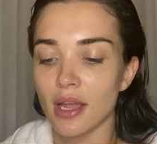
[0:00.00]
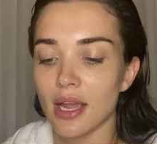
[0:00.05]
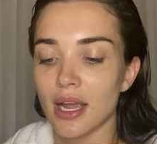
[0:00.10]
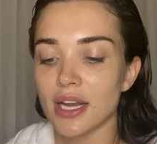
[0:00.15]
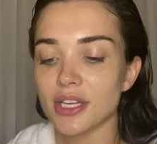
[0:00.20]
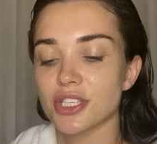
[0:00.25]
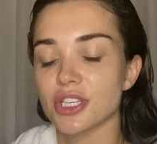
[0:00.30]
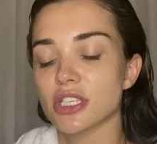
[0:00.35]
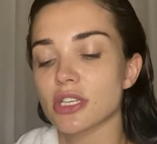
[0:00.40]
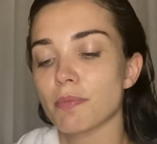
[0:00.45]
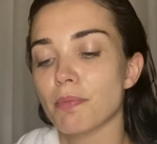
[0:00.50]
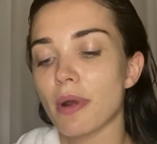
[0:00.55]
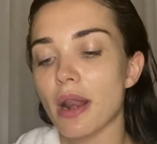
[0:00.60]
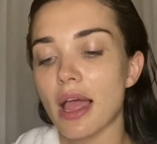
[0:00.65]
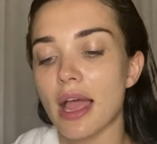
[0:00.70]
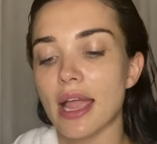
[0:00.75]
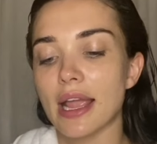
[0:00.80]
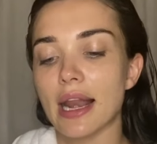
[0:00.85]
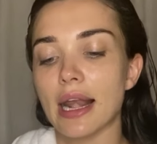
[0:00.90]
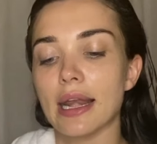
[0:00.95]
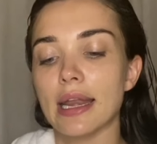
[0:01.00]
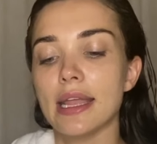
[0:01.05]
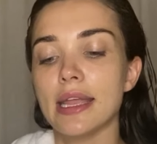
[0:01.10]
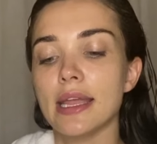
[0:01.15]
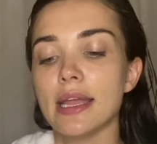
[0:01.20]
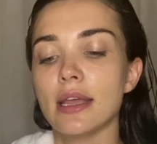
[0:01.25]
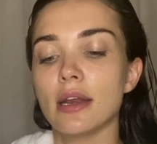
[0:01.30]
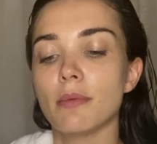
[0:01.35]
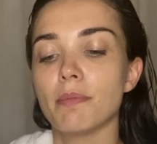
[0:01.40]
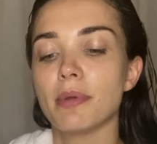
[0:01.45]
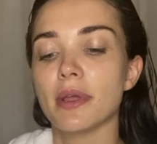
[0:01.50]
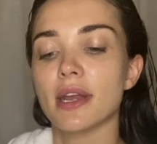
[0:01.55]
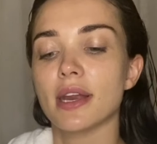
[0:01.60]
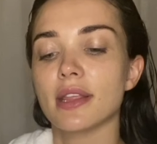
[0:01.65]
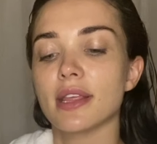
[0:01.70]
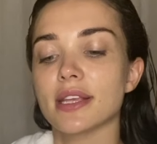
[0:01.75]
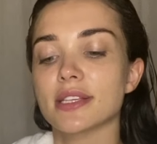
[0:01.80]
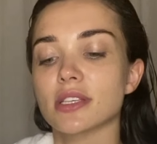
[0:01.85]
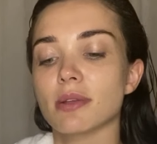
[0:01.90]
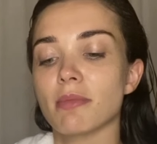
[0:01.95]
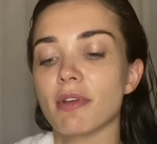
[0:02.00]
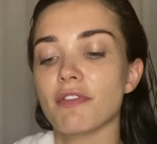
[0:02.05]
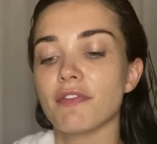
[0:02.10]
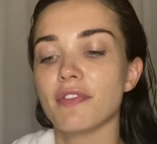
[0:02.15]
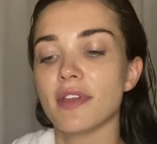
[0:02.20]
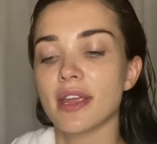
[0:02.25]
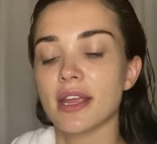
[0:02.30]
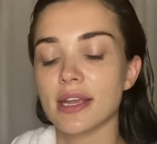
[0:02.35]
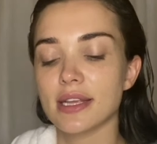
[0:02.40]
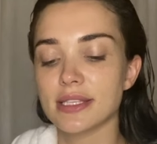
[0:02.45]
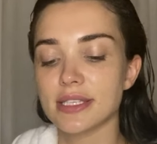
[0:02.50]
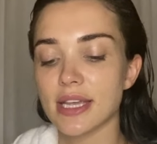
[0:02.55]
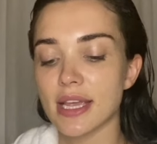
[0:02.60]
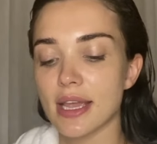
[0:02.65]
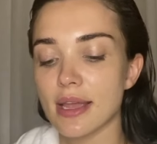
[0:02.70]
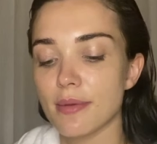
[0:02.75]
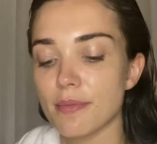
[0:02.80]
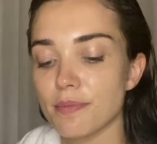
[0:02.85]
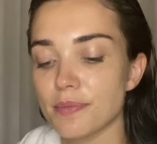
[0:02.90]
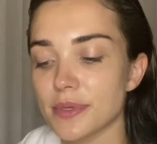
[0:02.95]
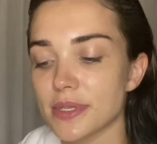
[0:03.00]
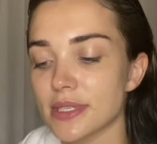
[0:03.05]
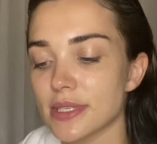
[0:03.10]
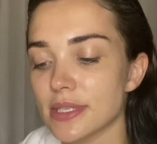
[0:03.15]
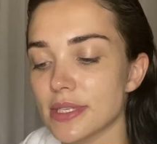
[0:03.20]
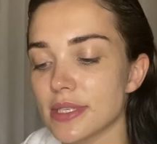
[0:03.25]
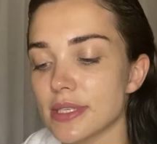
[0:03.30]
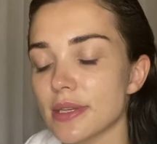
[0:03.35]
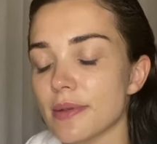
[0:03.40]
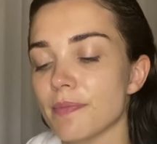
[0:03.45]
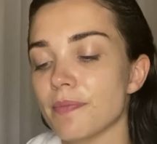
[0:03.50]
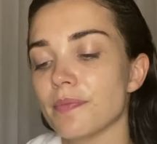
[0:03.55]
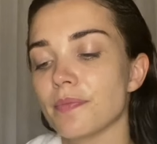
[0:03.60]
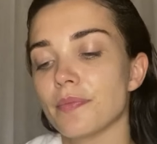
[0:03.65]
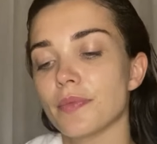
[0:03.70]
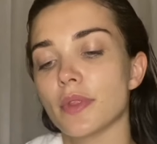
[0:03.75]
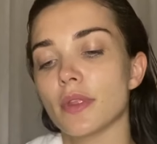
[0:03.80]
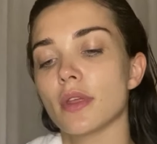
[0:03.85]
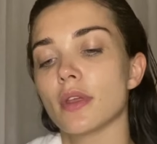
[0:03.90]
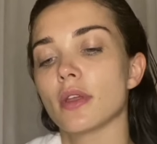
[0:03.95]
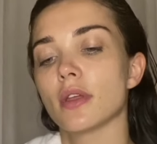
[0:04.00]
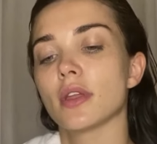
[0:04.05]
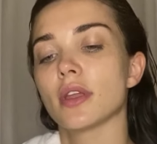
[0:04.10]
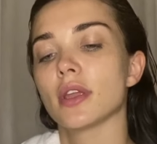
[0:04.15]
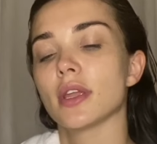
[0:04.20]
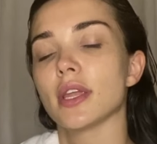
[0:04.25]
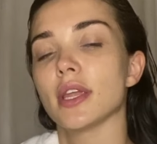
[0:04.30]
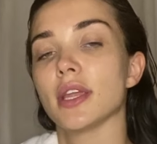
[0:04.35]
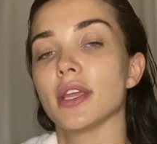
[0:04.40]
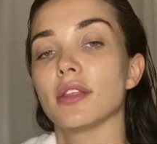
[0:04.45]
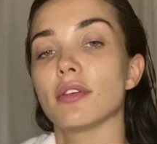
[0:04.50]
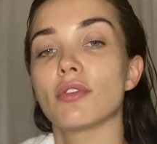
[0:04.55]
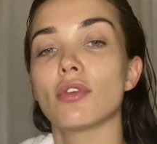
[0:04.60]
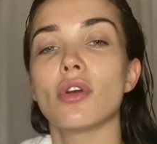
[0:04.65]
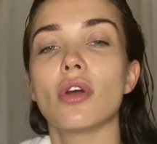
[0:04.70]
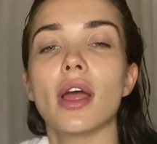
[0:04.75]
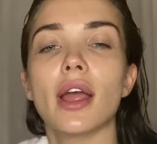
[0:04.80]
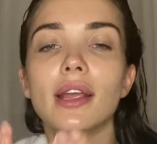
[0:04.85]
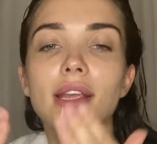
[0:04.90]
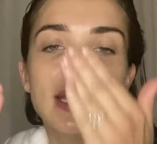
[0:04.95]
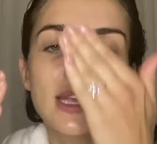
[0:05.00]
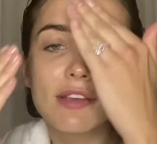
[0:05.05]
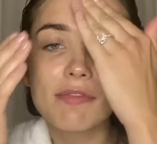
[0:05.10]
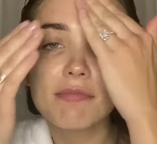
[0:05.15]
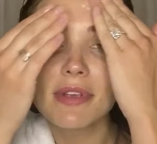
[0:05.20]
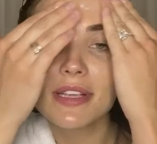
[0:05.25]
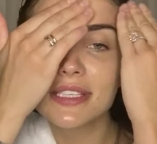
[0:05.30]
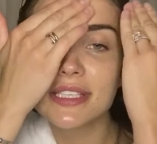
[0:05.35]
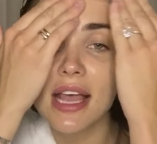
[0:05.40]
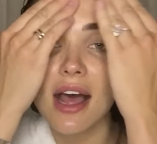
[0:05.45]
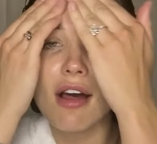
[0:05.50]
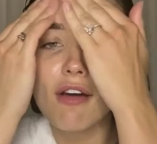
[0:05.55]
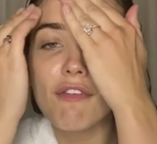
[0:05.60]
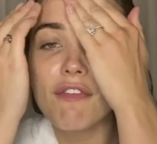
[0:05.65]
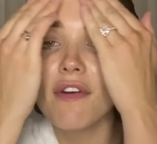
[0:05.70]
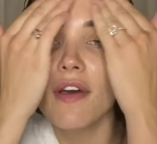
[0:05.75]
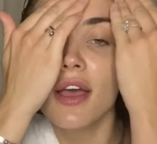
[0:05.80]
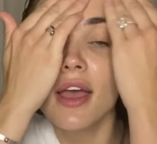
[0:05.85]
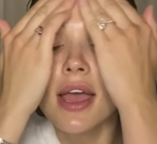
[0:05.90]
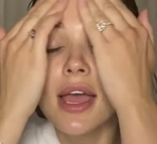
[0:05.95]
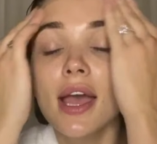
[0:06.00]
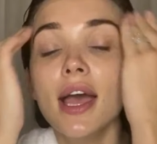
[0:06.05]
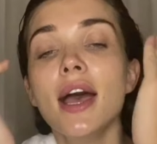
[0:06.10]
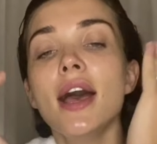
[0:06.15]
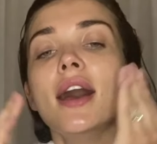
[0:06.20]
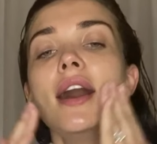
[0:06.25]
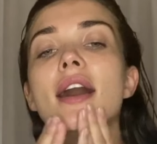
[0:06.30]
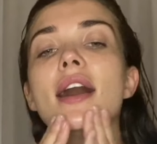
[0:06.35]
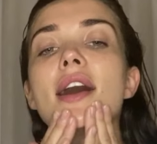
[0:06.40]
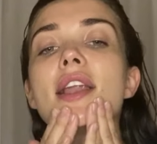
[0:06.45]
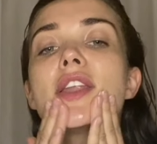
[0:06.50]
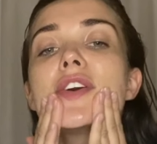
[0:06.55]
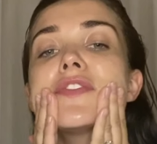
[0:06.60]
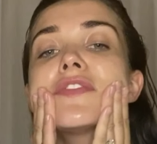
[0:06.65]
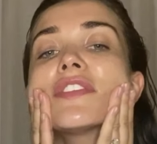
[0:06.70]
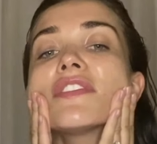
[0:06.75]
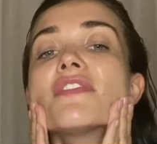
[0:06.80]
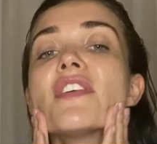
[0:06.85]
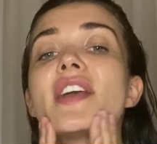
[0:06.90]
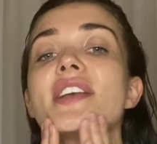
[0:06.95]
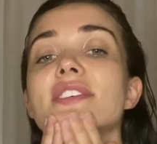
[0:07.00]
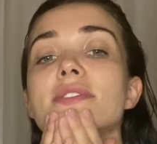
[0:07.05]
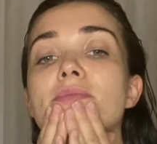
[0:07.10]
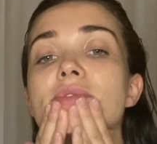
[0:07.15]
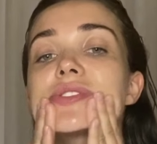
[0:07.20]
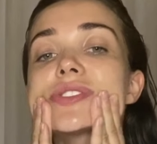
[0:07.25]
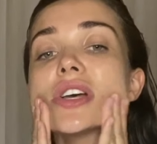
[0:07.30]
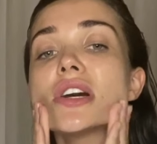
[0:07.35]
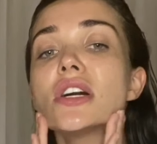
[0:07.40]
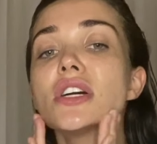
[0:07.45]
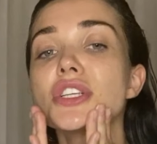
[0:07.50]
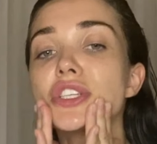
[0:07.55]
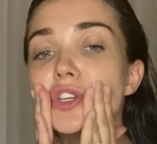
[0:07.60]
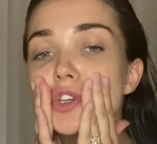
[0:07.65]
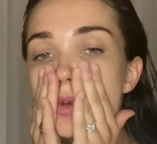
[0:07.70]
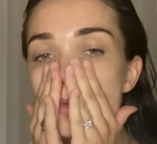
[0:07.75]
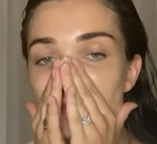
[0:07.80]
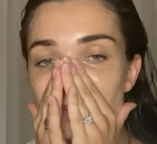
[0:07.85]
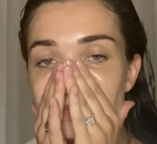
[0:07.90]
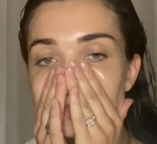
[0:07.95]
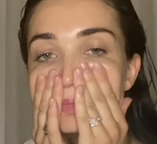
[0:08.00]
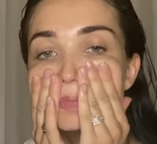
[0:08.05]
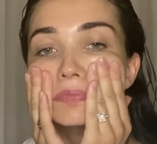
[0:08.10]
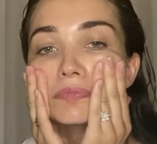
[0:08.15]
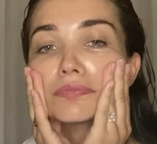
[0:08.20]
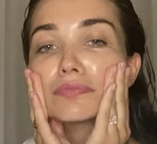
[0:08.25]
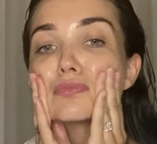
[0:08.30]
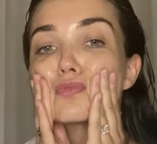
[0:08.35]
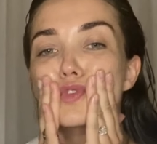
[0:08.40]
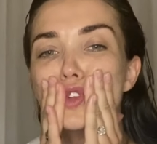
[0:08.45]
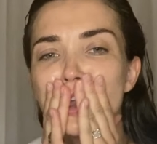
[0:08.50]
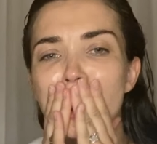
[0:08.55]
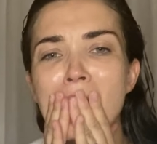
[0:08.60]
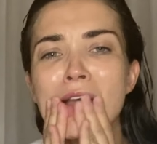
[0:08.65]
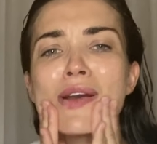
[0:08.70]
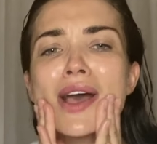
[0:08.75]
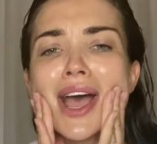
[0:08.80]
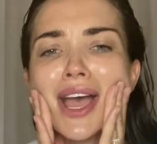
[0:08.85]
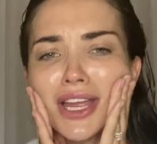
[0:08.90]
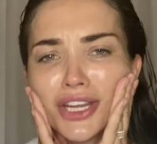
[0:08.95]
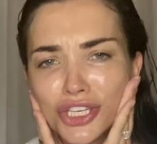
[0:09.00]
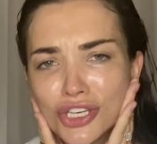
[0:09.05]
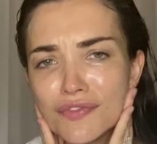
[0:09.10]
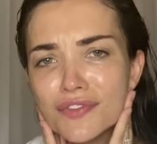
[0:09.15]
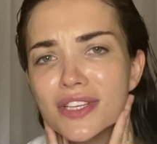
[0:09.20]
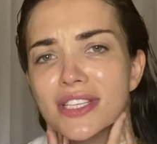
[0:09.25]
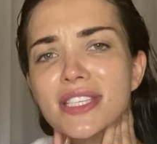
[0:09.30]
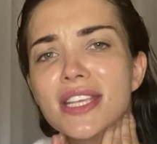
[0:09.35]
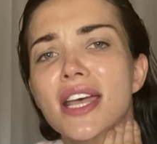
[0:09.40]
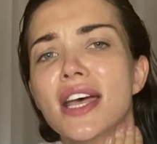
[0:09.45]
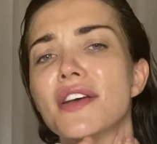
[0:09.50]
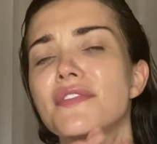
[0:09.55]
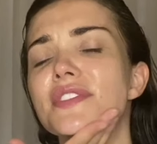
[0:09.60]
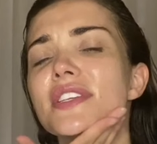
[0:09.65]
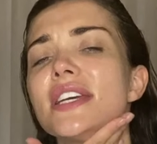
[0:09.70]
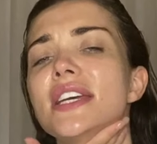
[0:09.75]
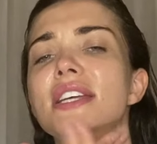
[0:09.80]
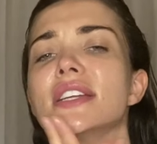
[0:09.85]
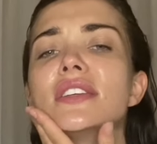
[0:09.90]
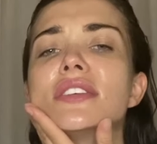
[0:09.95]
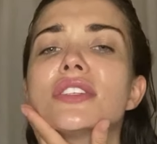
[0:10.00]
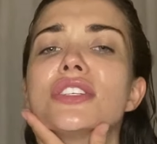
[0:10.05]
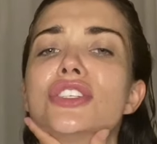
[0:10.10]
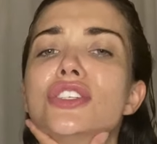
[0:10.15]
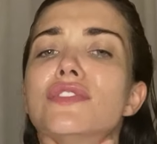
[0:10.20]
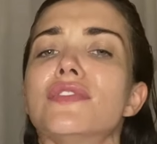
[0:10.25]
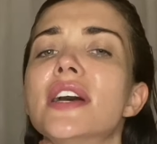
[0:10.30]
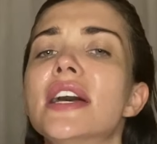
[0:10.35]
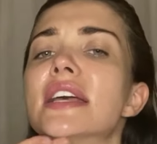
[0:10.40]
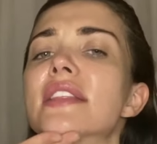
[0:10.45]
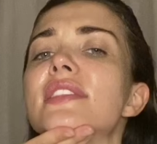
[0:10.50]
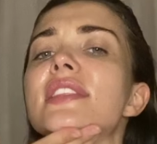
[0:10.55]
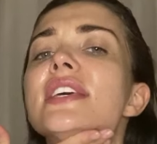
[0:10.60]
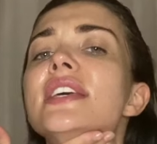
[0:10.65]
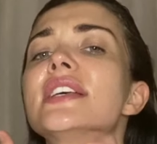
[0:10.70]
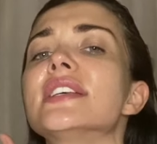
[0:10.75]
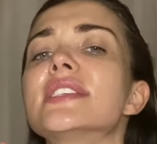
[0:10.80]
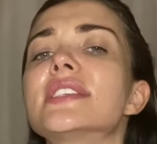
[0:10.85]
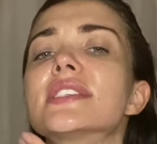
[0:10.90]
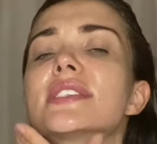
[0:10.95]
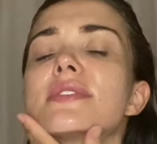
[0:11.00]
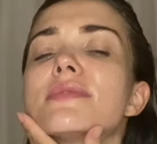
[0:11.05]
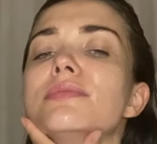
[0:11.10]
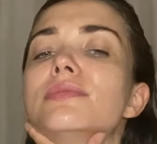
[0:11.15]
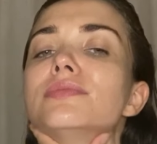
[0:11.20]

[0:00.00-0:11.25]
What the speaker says: I just apply a little bit of this on my fingertips, either or, and give myself a lovely face massage. Go ahead, you've deserved it. You've earned this.